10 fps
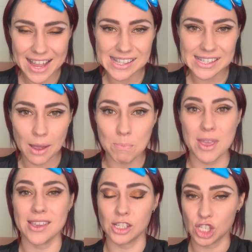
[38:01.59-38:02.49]
ends up
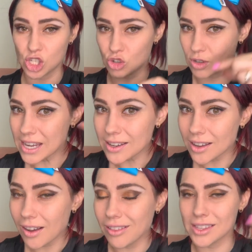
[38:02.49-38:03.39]
being a
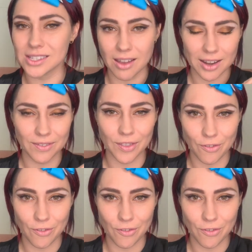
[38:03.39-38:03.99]
streak on the side of the